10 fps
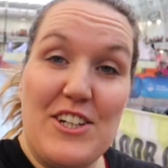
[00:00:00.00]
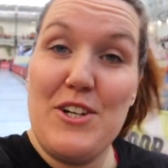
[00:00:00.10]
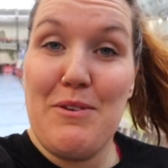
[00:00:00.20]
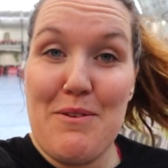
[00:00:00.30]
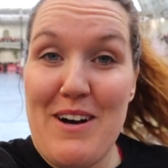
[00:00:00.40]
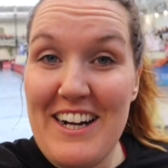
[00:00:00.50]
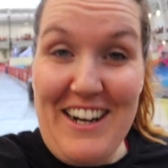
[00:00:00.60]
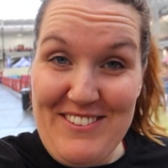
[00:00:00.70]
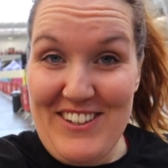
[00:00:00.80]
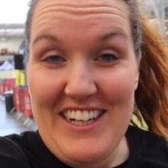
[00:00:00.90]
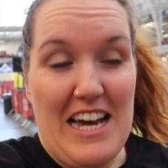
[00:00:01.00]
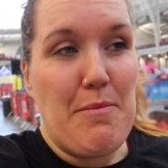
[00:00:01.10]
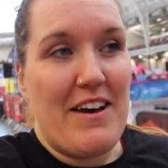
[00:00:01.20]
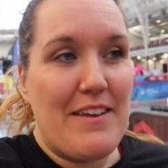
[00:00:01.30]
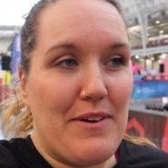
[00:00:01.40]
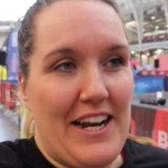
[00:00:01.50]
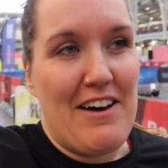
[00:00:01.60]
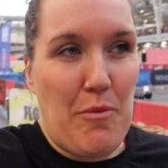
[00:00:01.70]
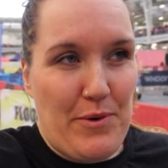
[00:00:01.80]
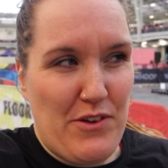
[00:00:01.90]
don't know what the workouts are yet, but I think we're gonna
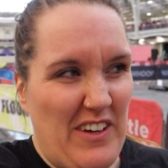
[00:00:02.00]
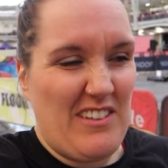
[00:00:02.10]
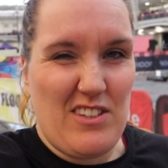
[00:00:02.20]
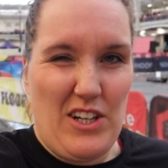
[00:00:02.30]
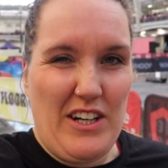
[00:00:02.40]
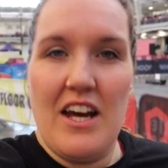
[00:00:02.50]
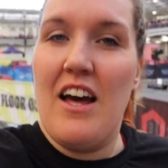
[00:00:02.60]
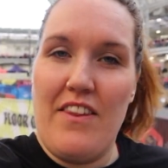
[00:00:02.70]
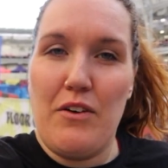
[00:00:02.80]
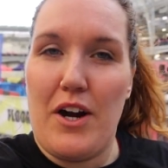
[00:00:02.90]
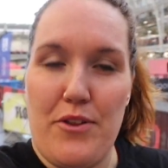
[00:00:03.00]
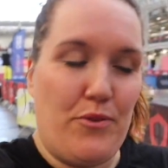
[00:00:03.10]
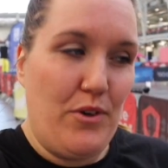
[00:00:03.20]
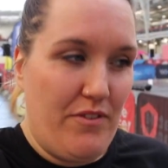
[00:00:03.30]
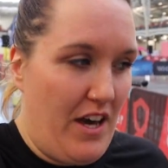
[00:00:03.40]
have a briefing soon and they'll go through all of